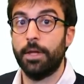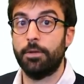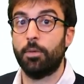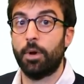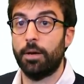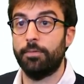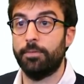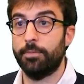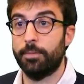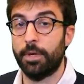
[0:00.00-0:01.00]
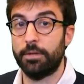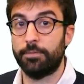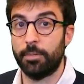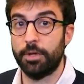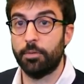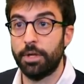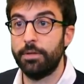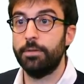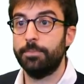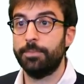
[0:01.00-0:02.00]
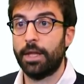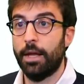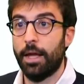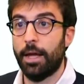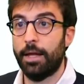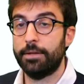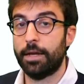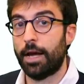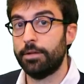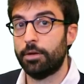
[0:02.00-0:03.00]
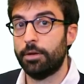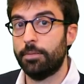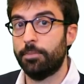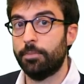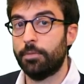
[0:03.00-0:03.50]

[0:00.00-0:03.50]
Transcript: the requirement from the grid. And other